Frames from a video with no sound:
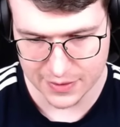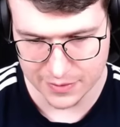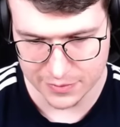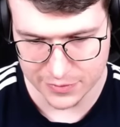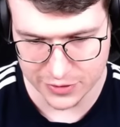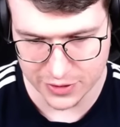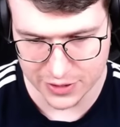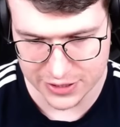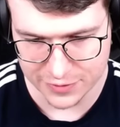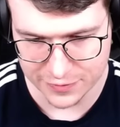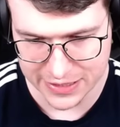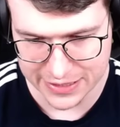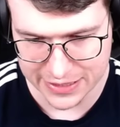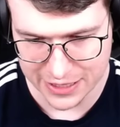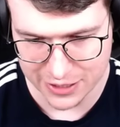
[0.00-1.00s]
because of
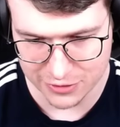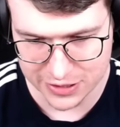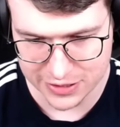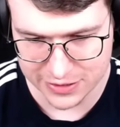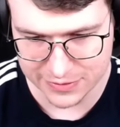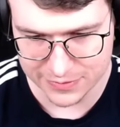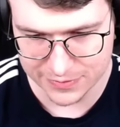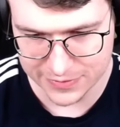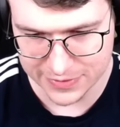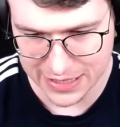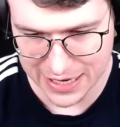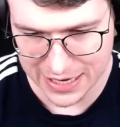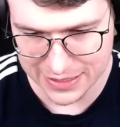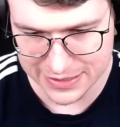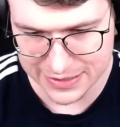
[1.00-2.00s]
like how
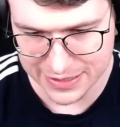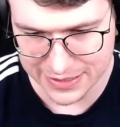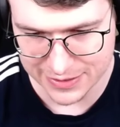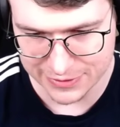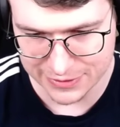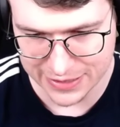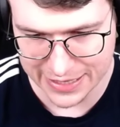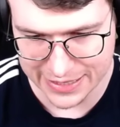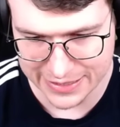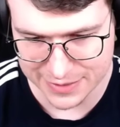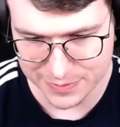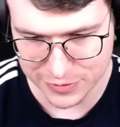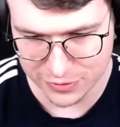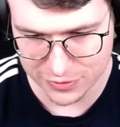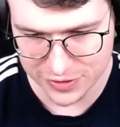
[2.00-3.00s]
guards and Knight is
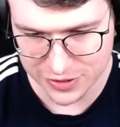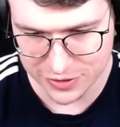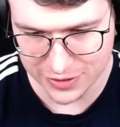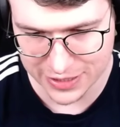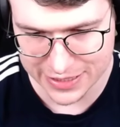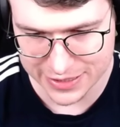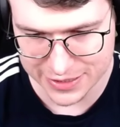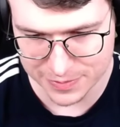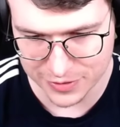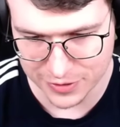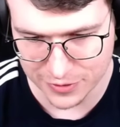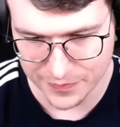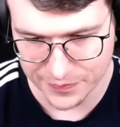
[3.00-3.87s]
broken. So look at this, bro.